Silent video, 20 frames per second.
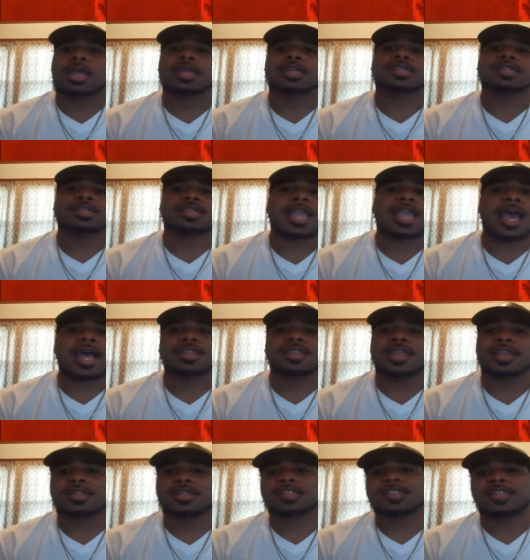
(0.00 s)
Y'all
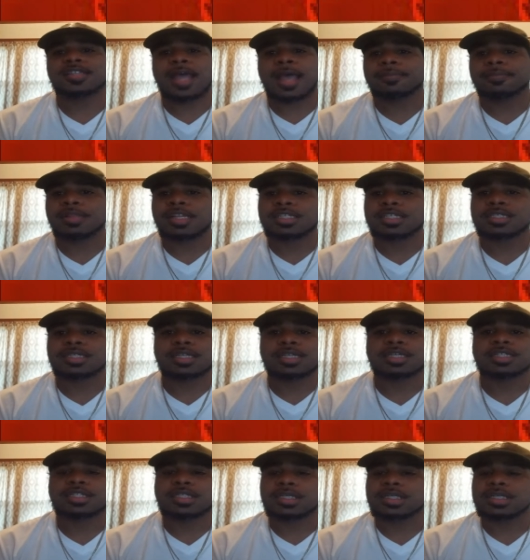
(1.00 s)
need to stop listening
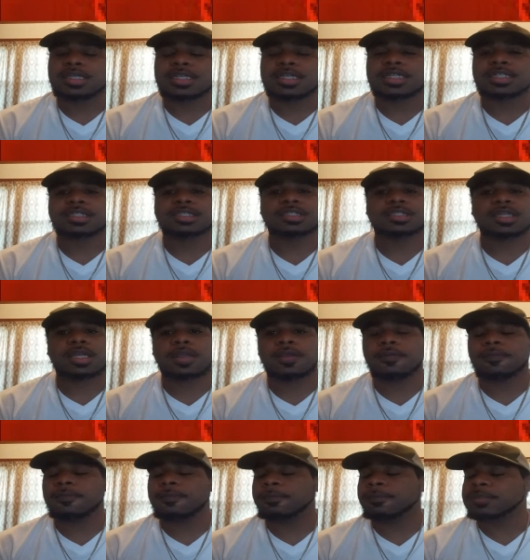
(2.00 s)
to these
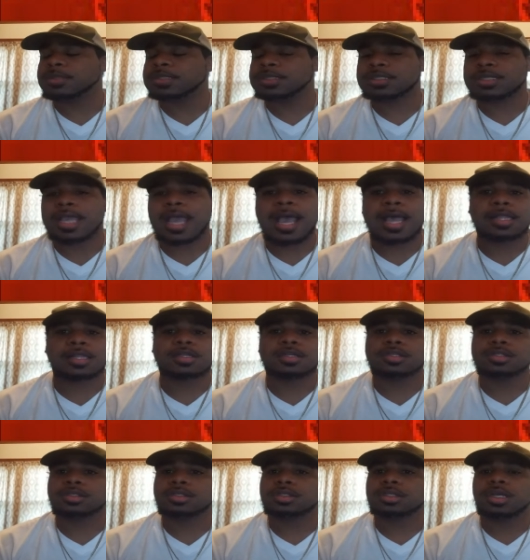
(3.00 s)

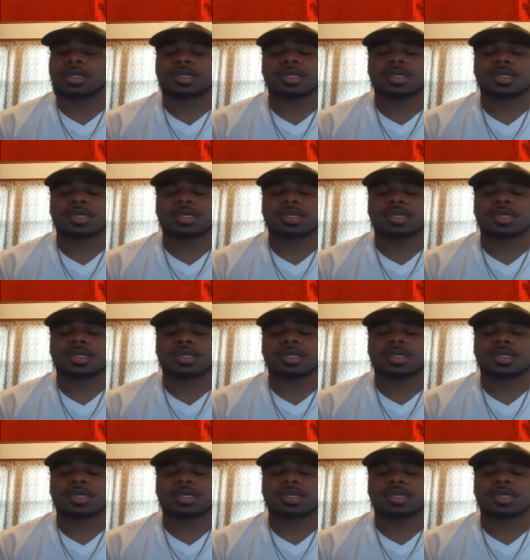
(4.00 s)
scholars